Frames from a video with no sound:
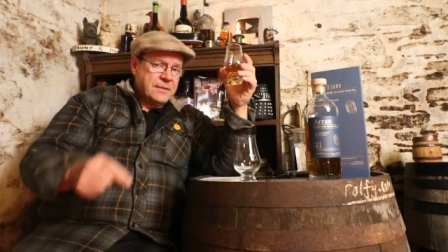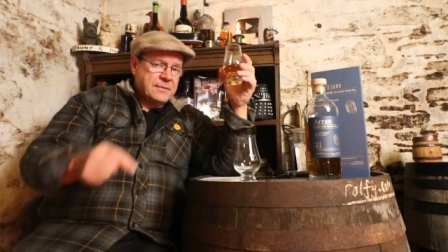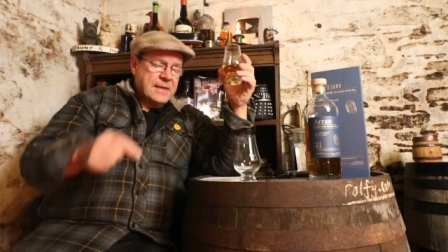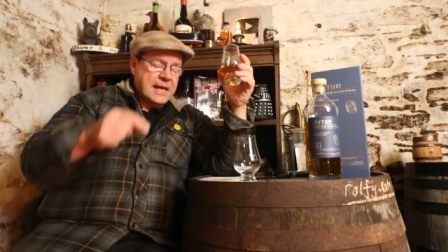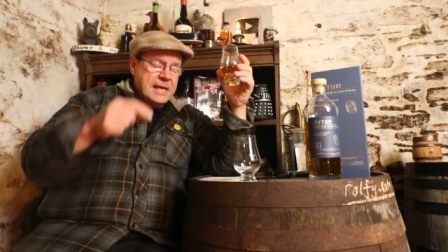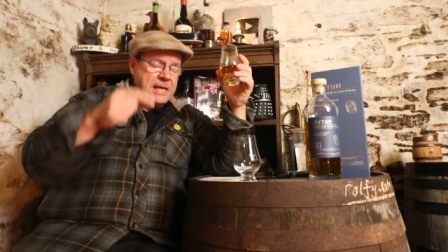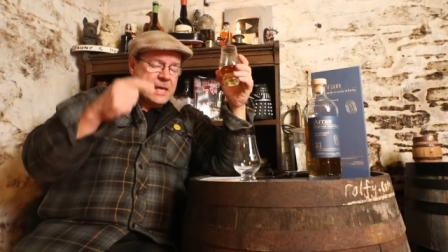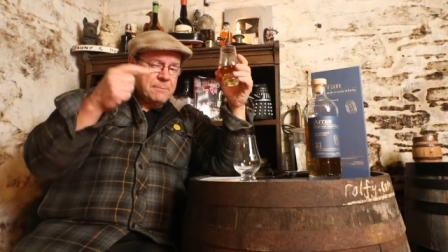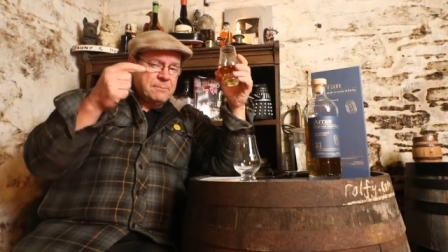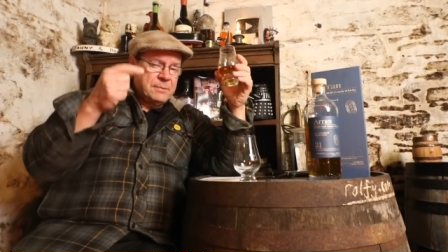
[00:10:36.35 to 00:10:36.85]

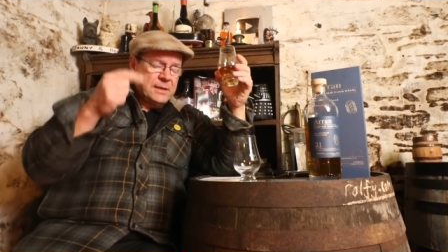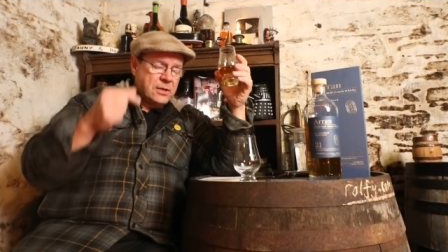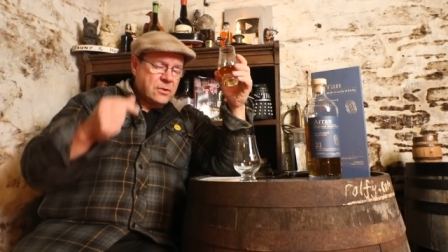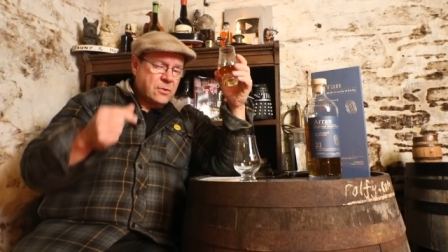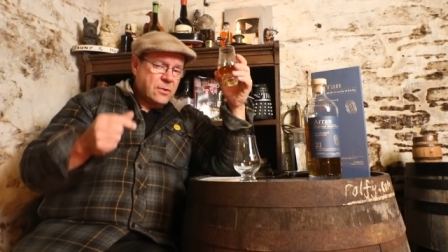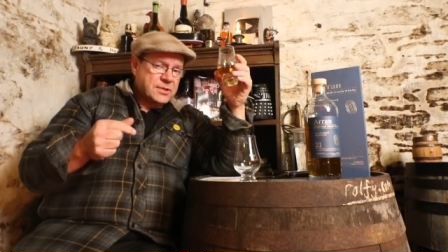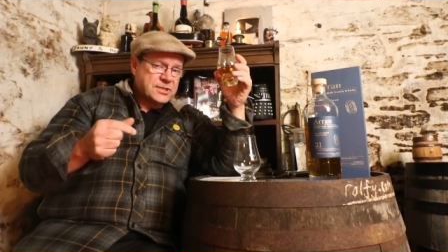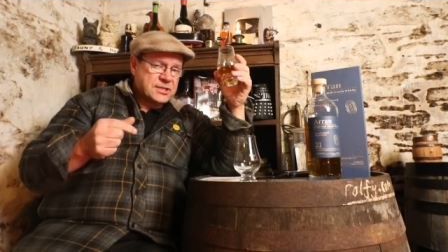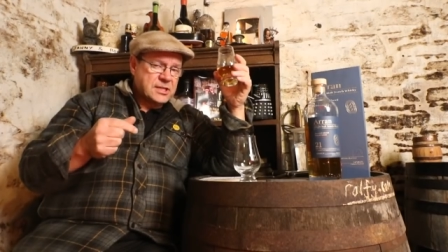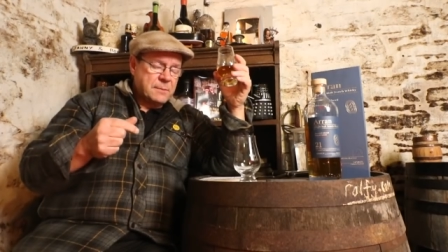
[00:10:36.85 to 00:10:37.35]
That
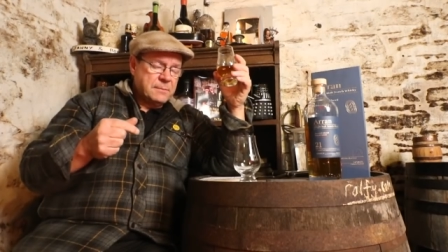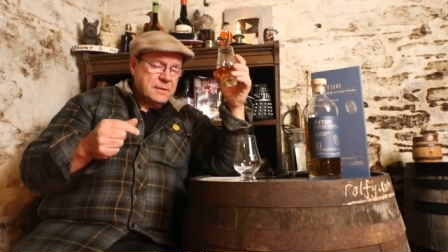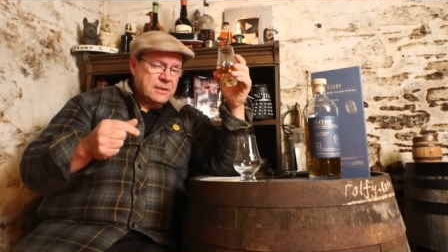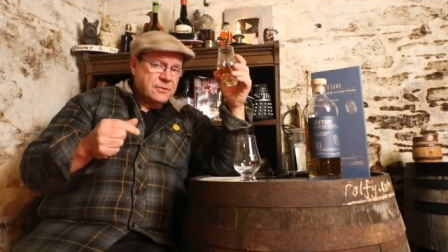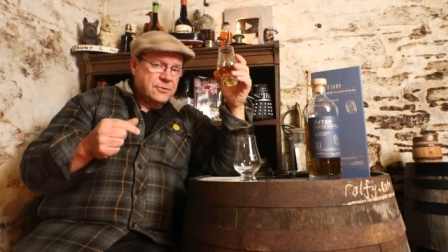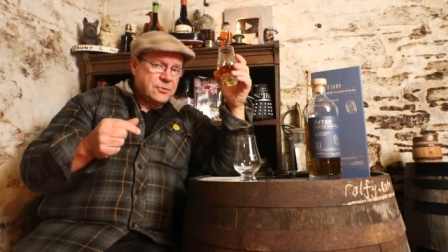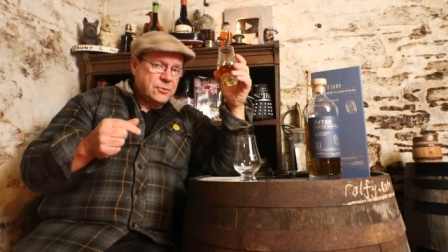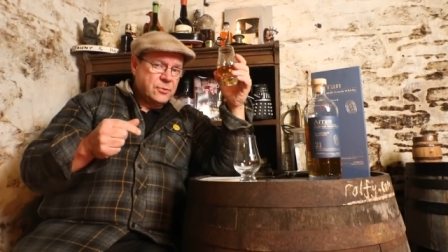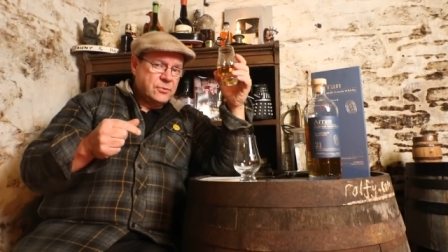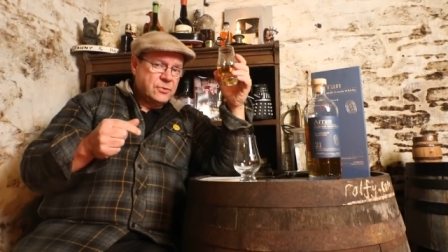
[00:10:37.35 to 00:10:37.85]
apricot's
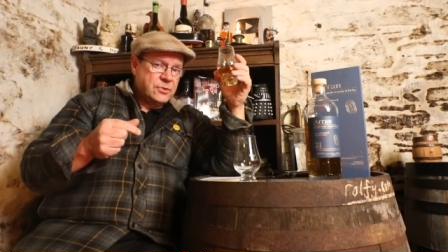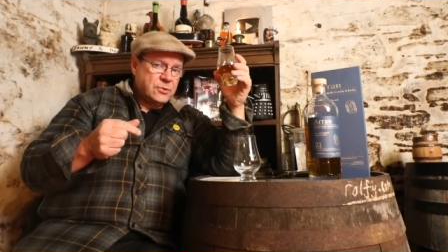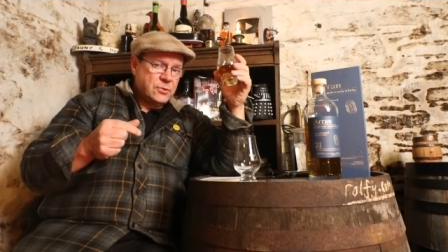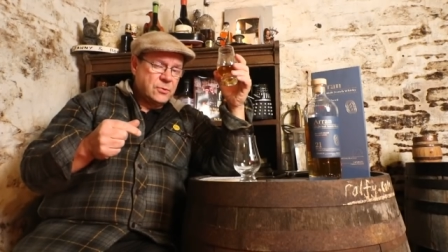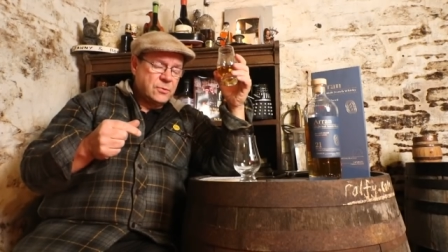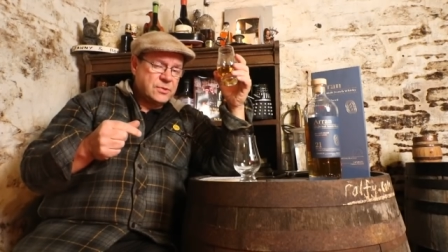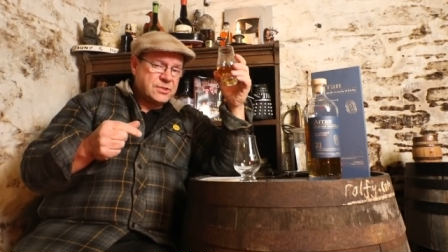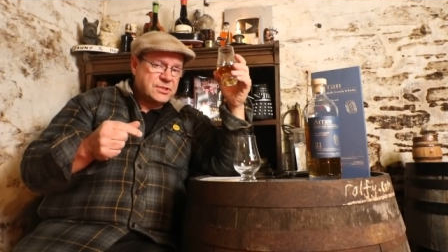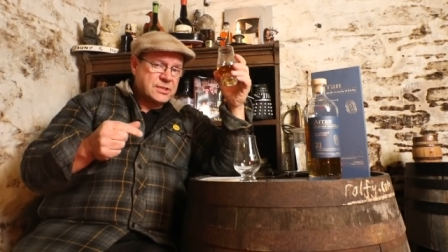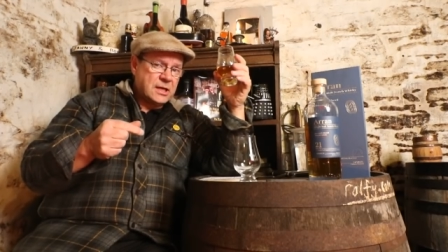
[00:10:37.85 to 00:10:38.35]
coming through in the
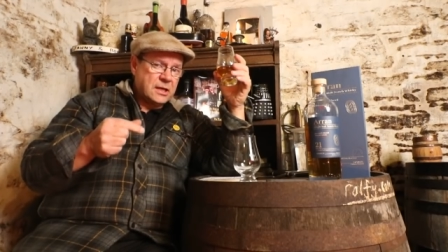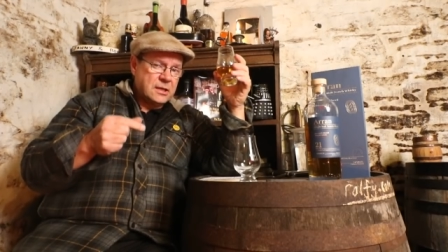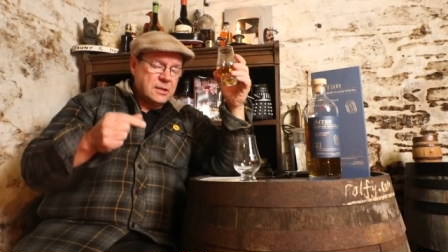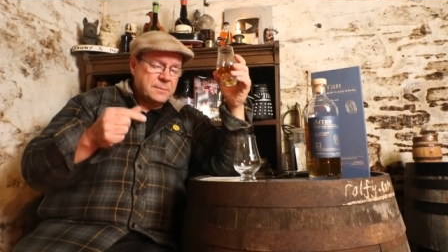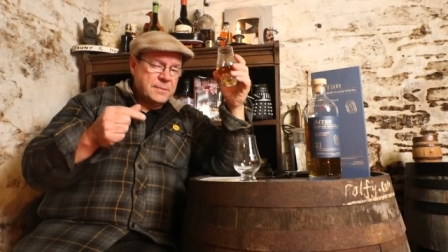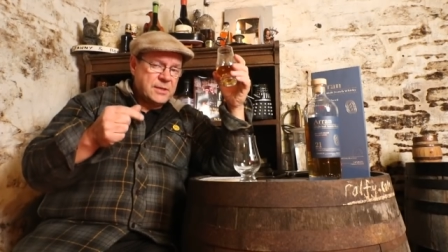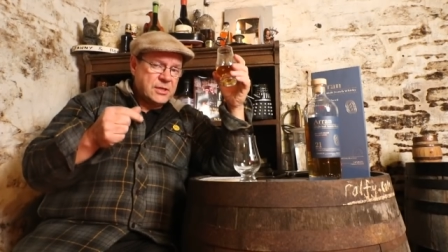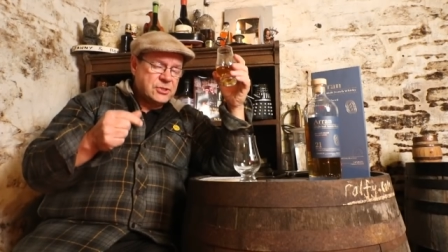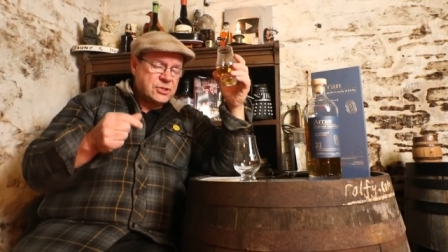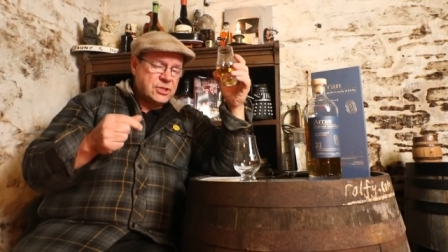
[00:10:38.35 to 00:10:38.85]
nose and a
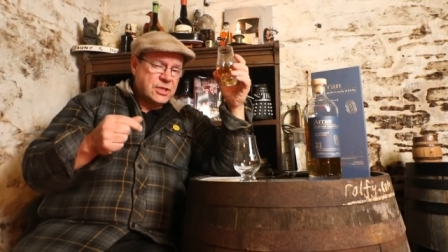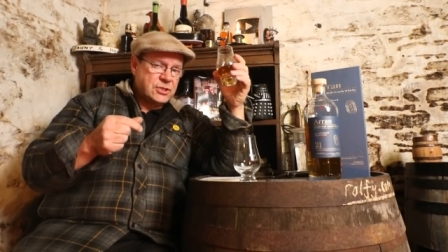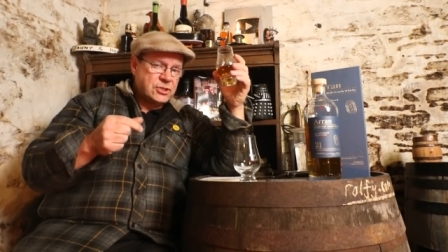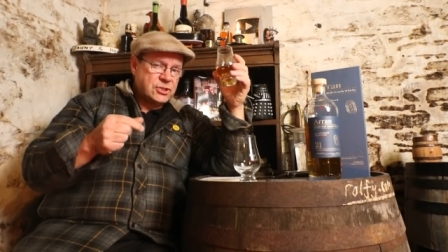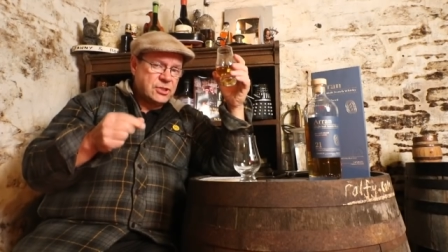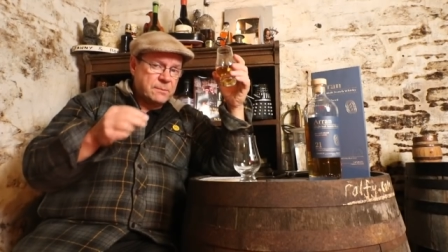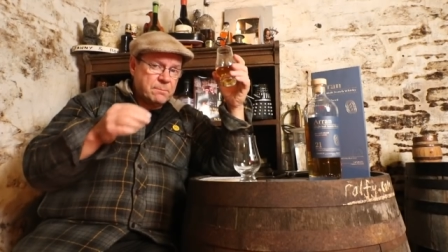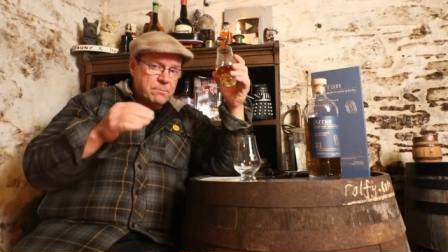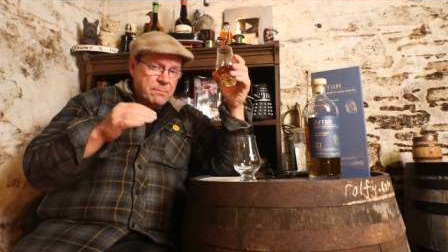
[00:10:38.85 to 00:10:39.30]
little bit of ginger,